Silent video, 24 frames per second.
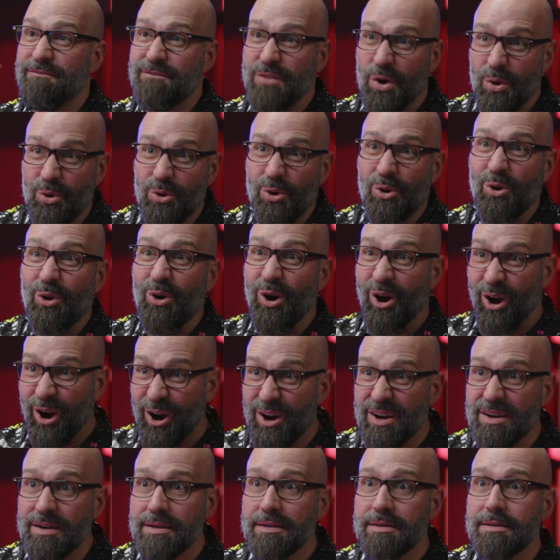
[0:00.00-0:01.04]
vocal
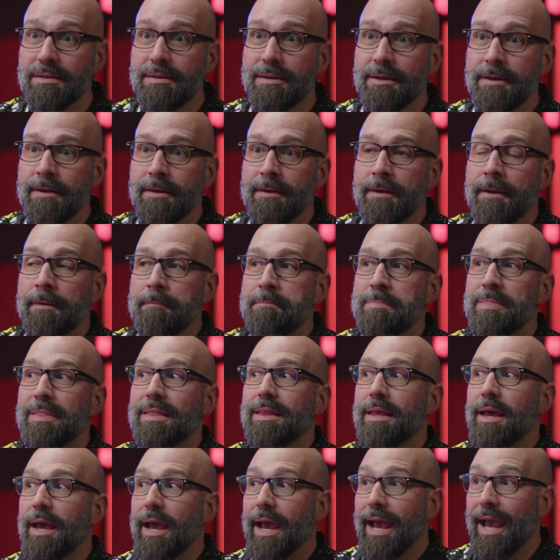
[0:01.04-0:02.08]
art.
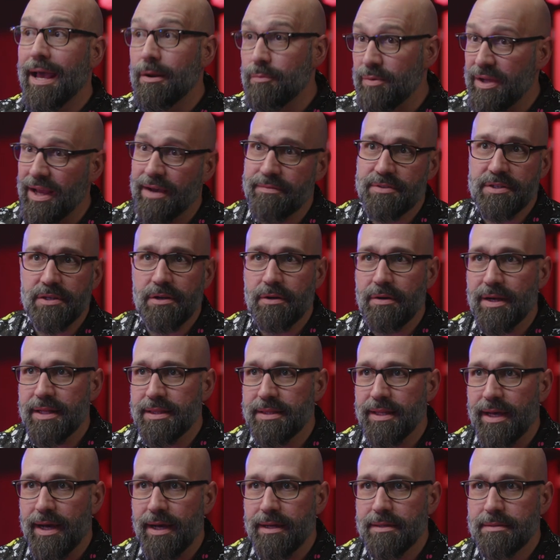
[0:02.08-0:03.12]
And we have to correct
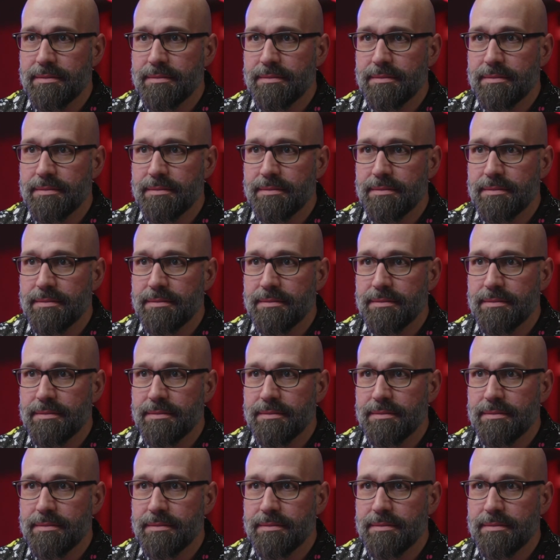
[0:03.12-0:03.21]
that.